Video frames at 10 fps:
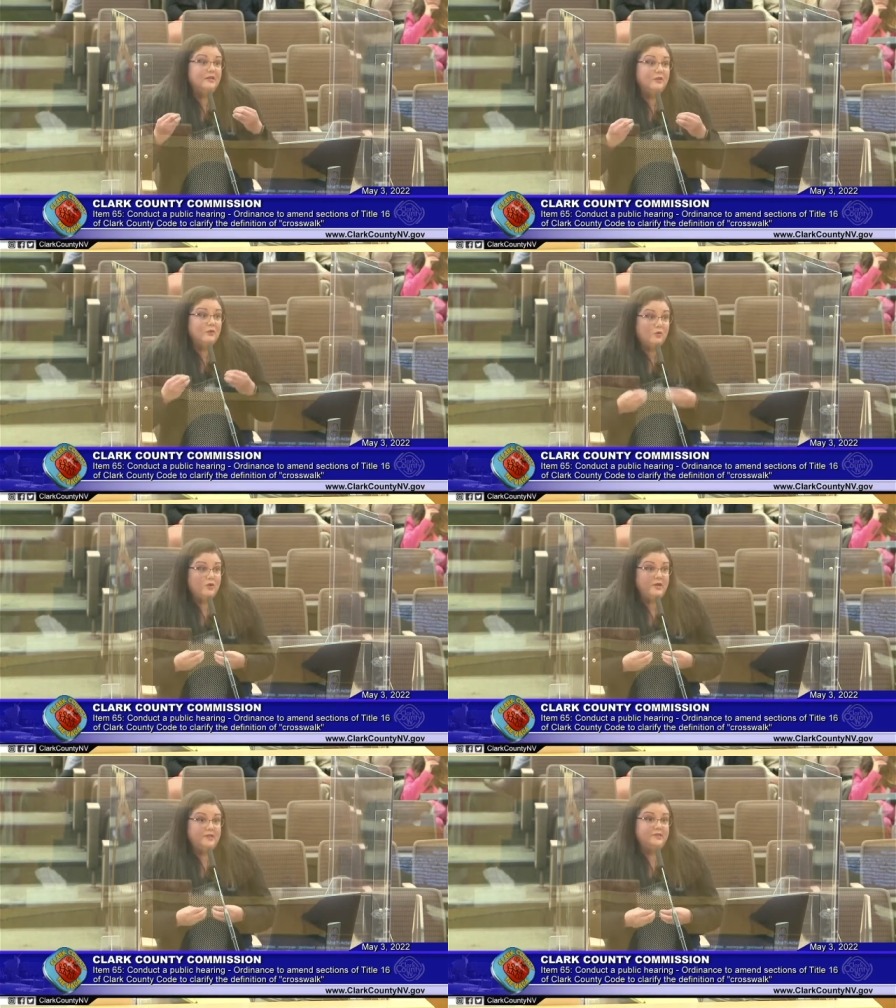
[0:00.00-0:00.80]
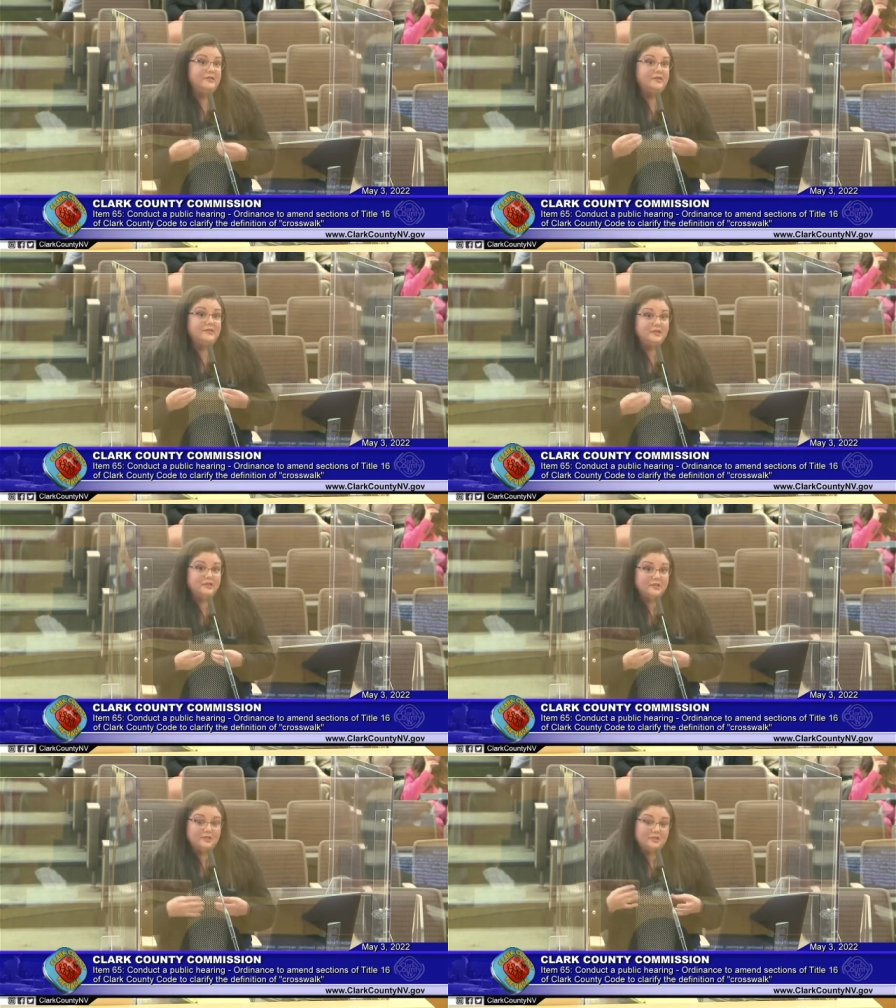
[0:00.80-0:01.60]
ordinance, this
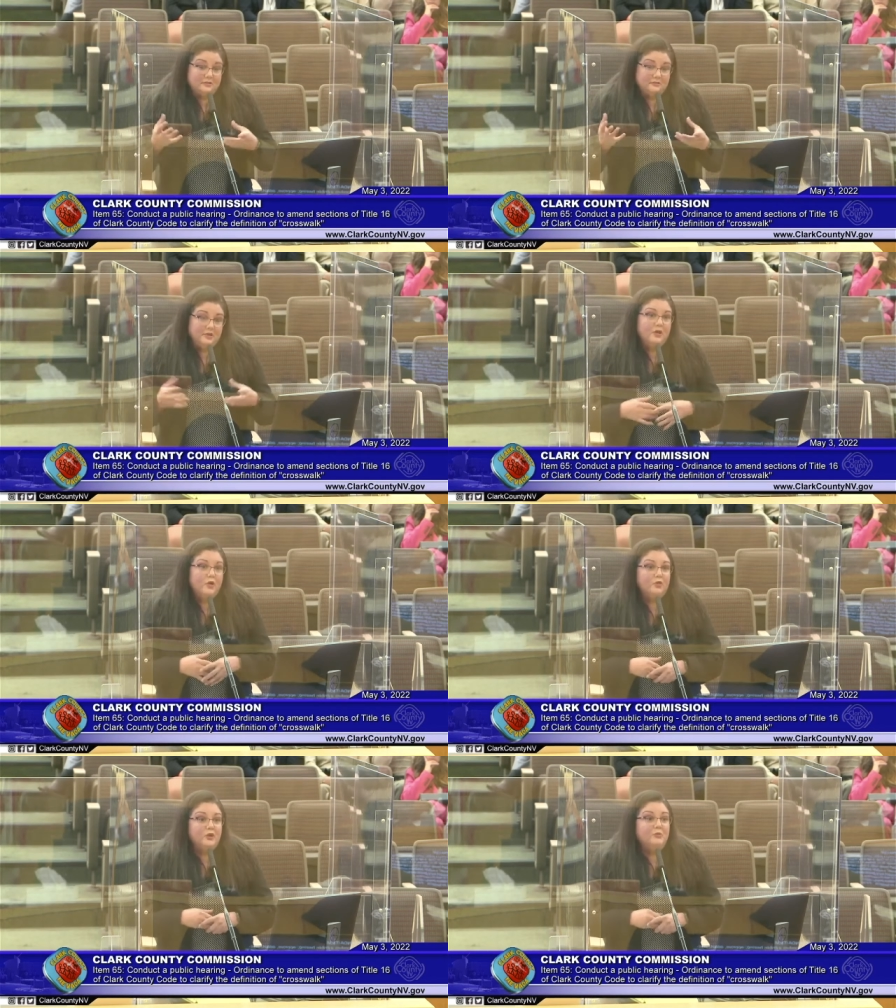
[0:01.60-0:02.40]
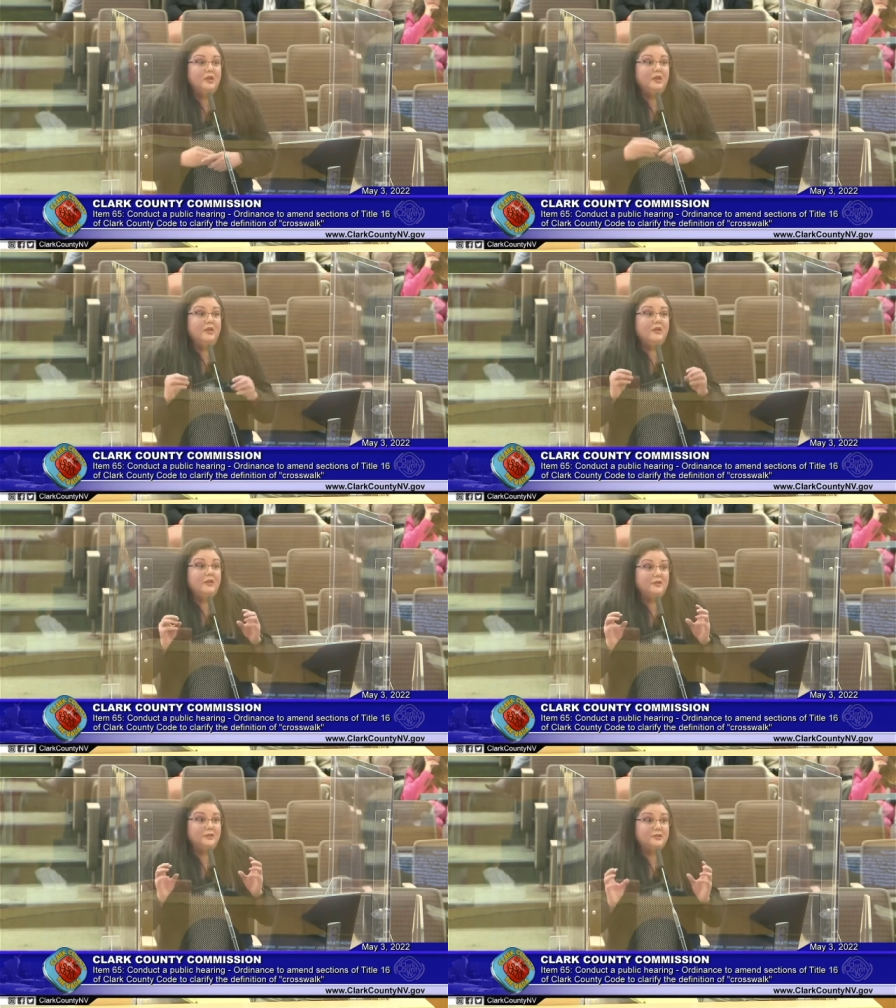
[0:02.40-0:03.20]
legislation, would be
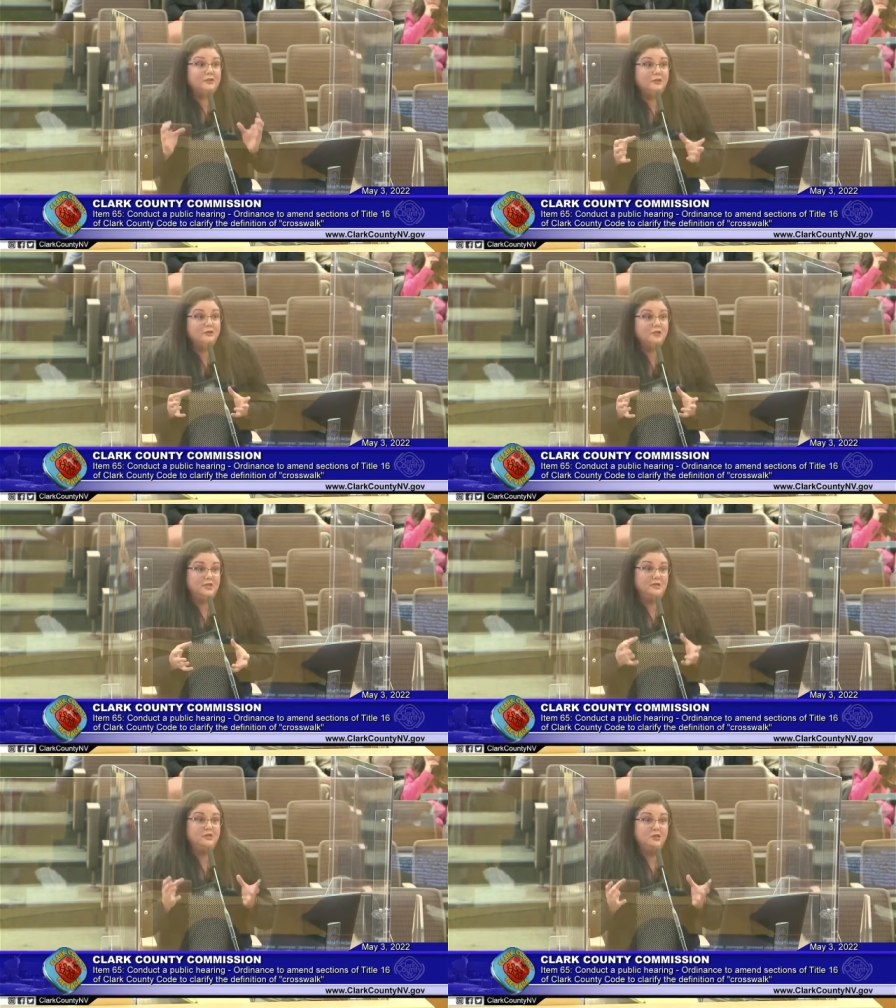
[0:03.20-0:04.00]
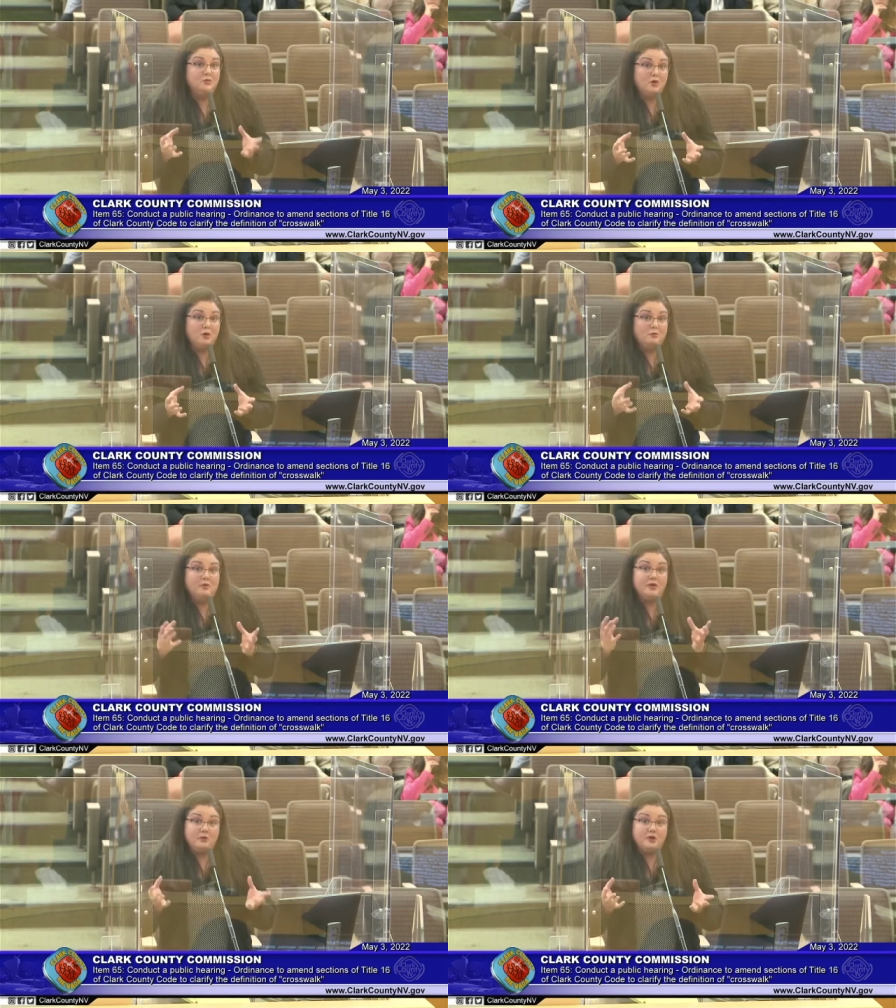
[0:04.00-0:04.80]
the solution to the problem that
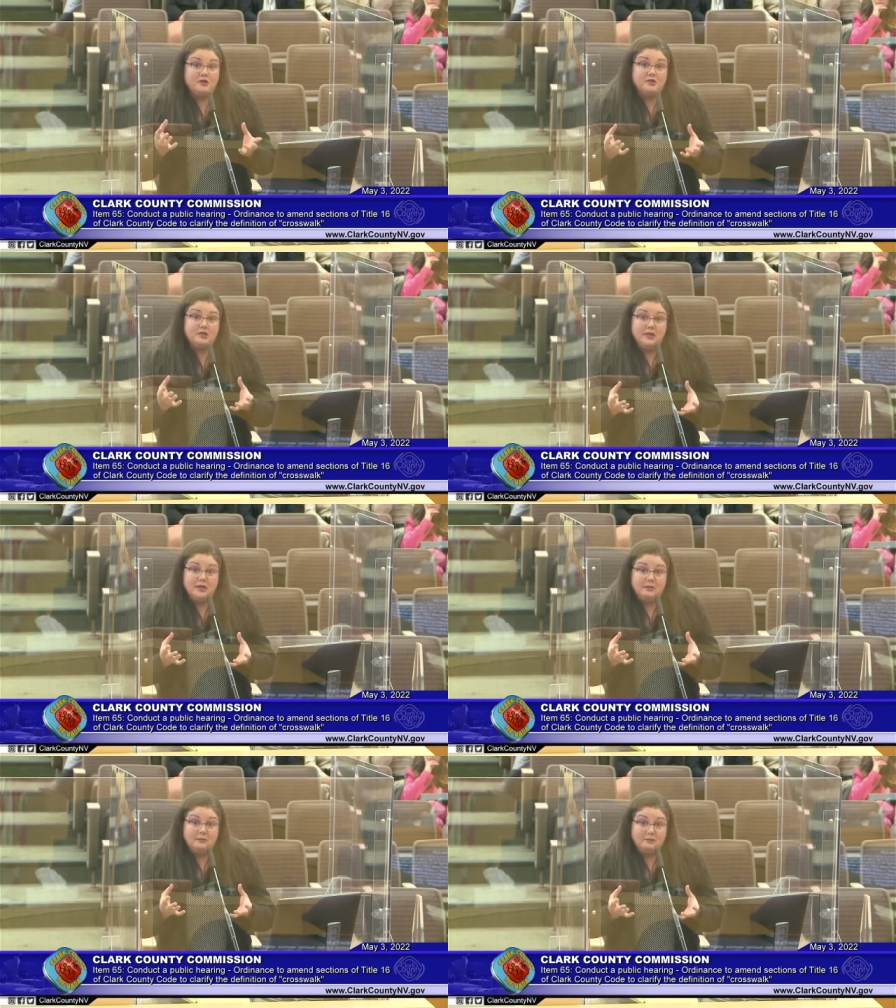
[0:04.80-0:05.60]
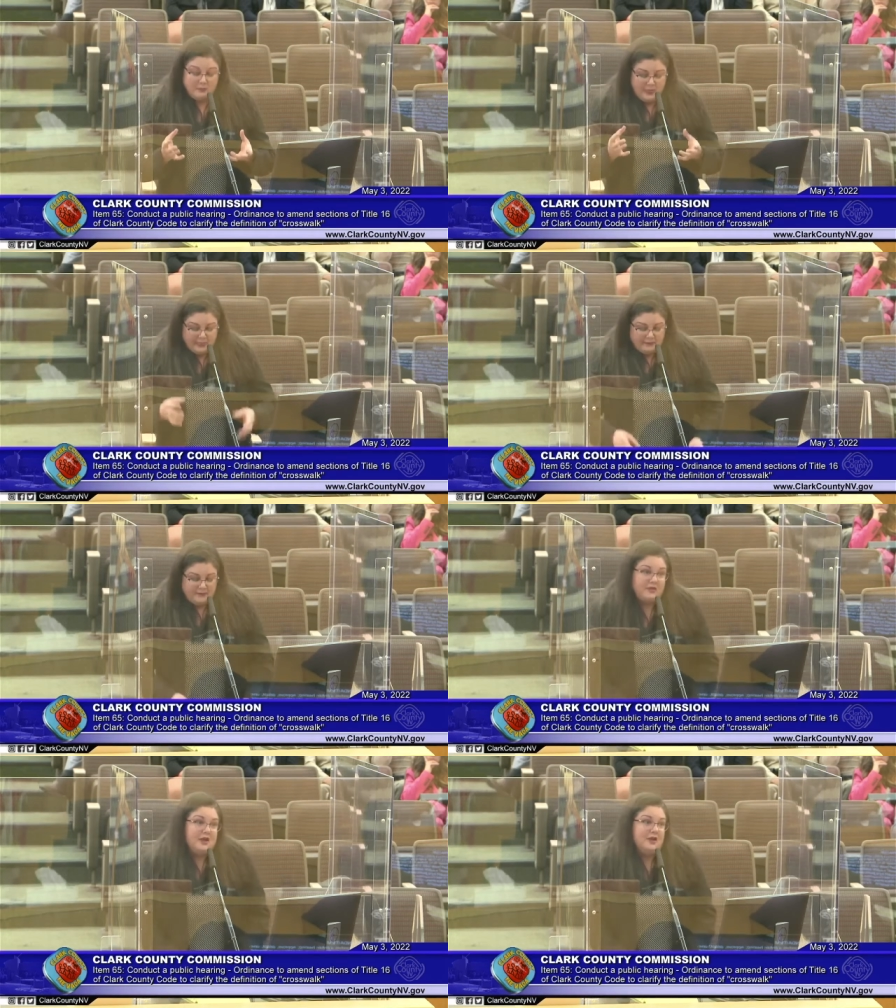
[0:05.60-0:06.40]
you guys are seeking.
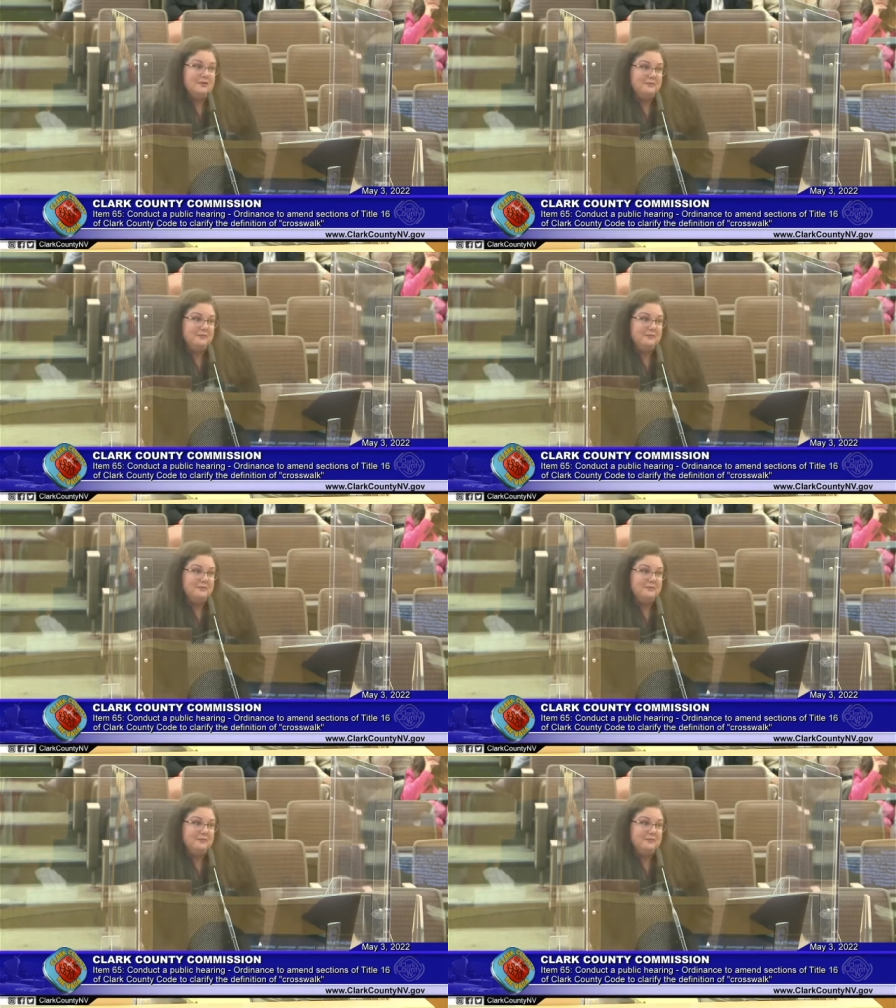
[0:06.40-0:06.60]
Thank you.